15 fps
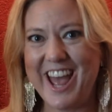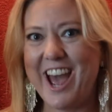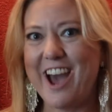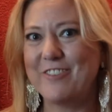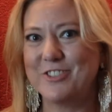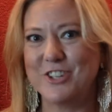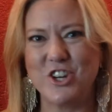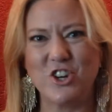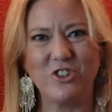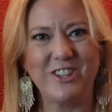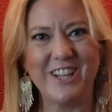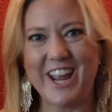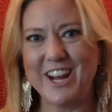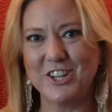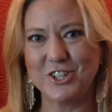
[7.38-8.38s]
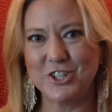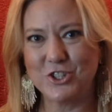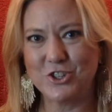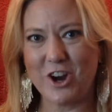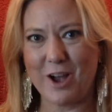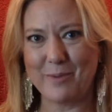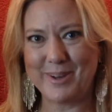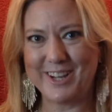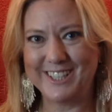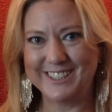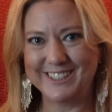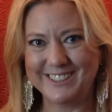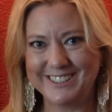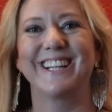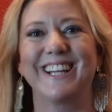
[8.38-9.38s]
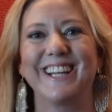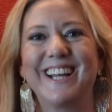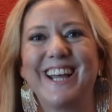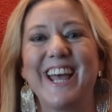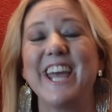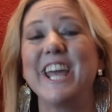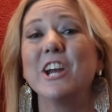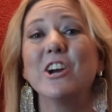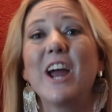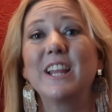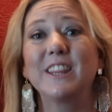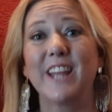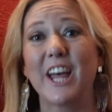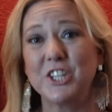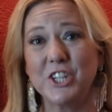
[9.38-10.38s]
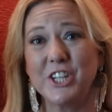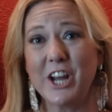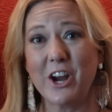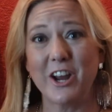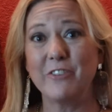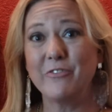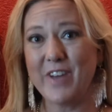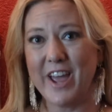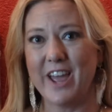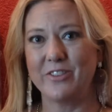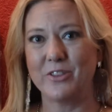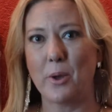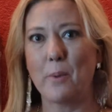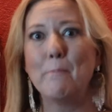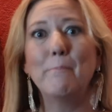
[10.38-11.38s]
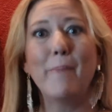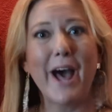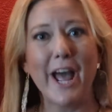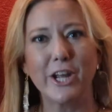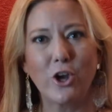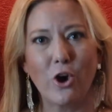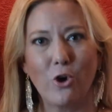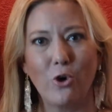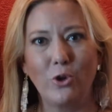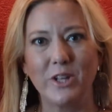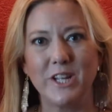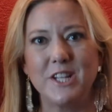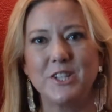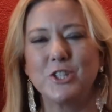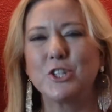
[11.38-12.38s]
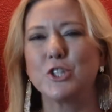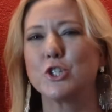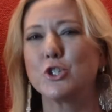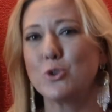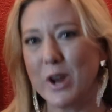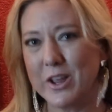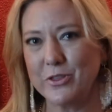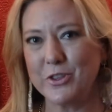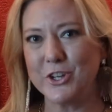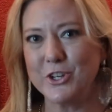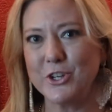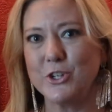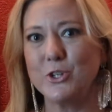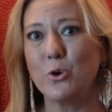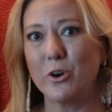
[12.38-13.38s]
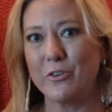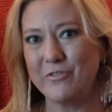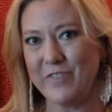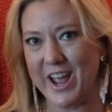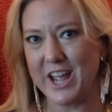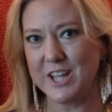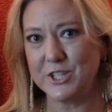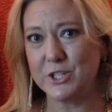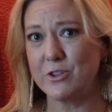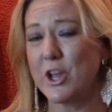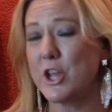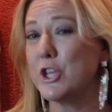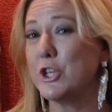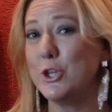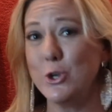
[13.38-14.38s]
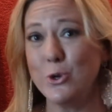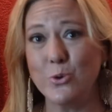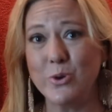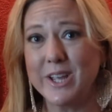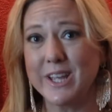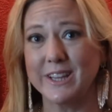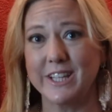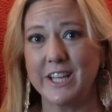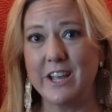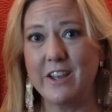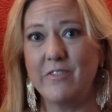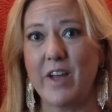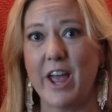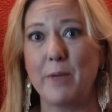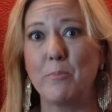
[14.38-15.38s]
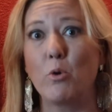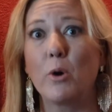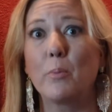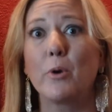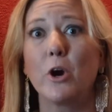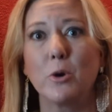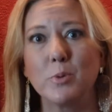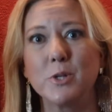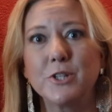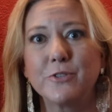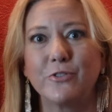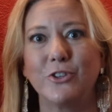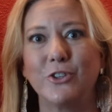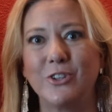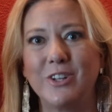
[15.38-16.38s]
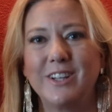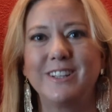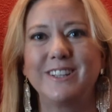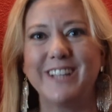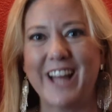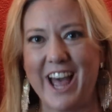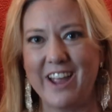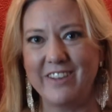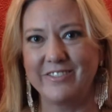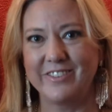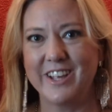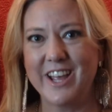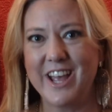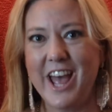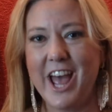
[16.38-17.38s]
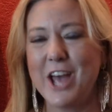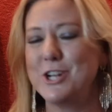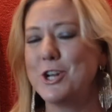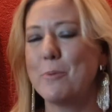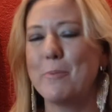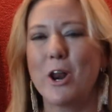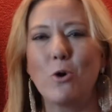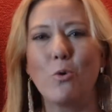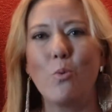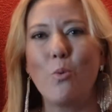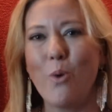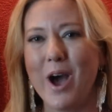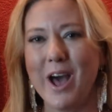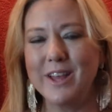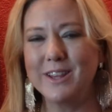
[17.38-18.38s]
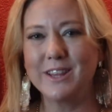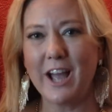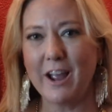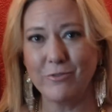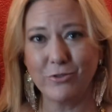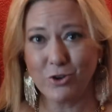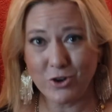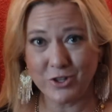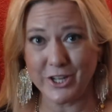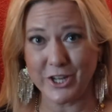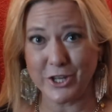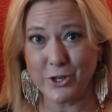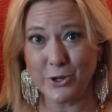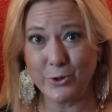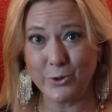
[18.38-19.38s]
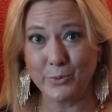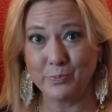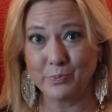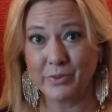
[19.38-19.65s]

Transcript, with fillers: after your latest trauma. Here at Legendary Faith, my goal is to strengthen your faith so that you can live a more purposeful life. No matter what life throws at you,